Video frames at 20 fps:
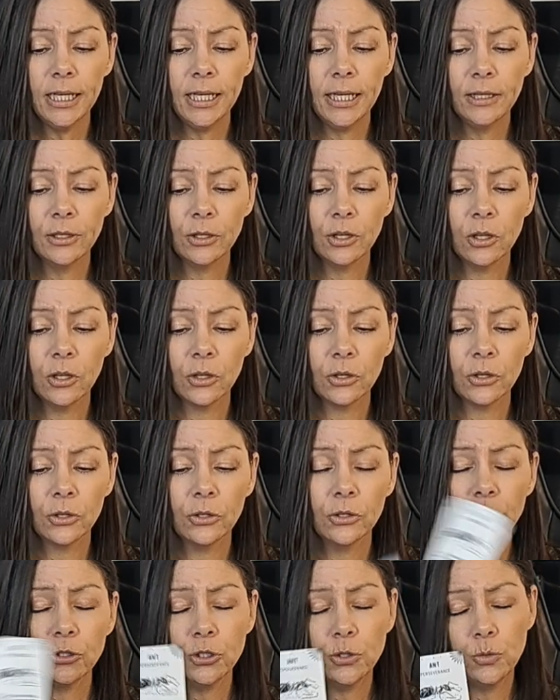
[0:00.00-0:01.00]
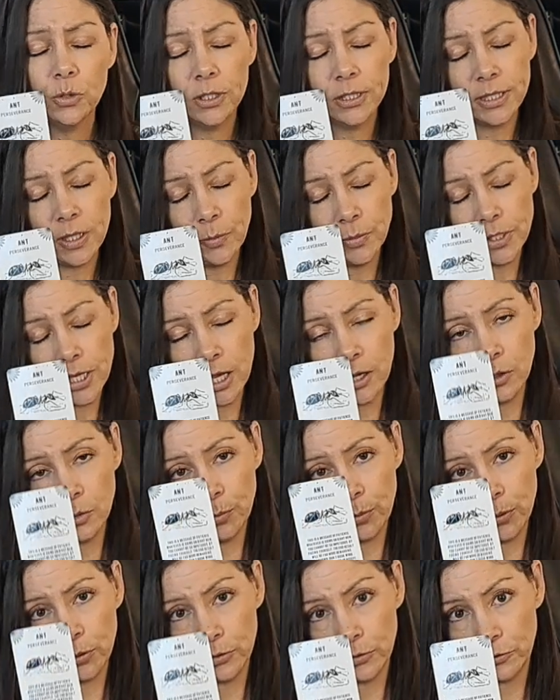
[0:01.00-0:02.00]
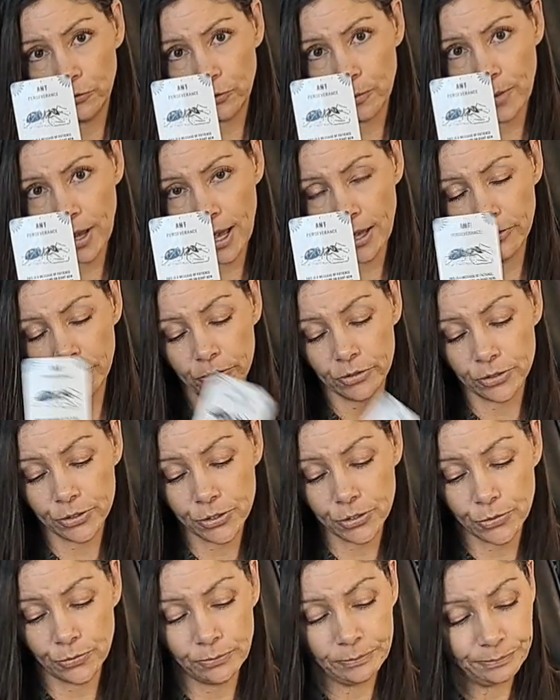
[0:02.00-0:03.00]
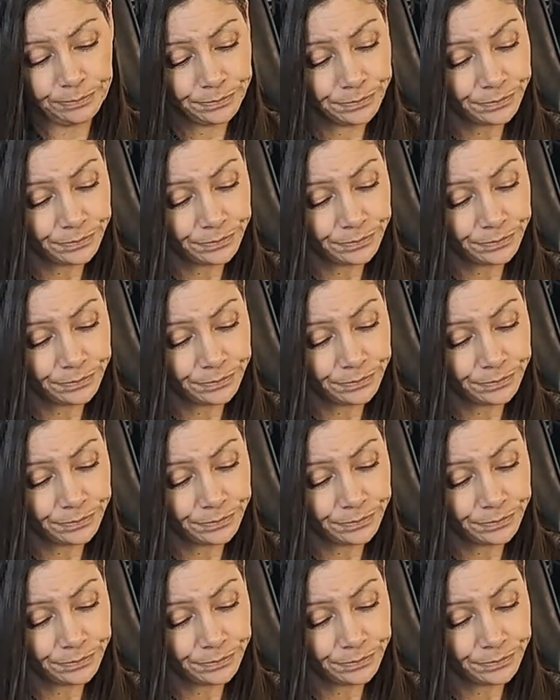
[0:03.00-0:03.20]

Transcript: and learn to accept help from others.